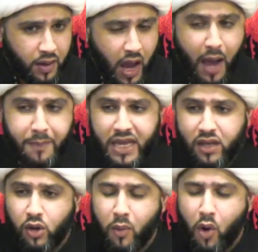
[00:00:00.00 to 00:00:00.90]

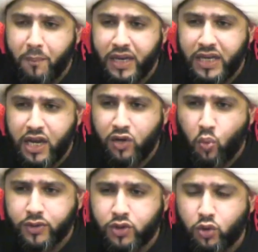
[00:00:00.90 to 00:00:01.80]
Amirul Mu'mineen
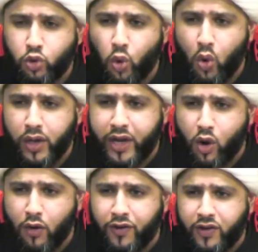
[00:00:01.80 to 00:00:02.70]
was ruling
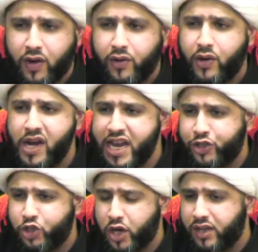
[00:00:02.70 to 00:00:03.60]
over a
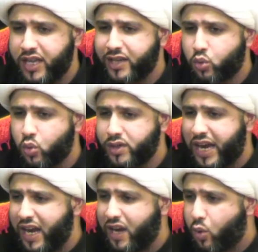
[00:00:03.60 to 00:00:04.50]
region that was
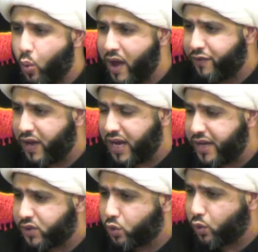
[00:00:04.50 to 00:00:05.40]
equivalent to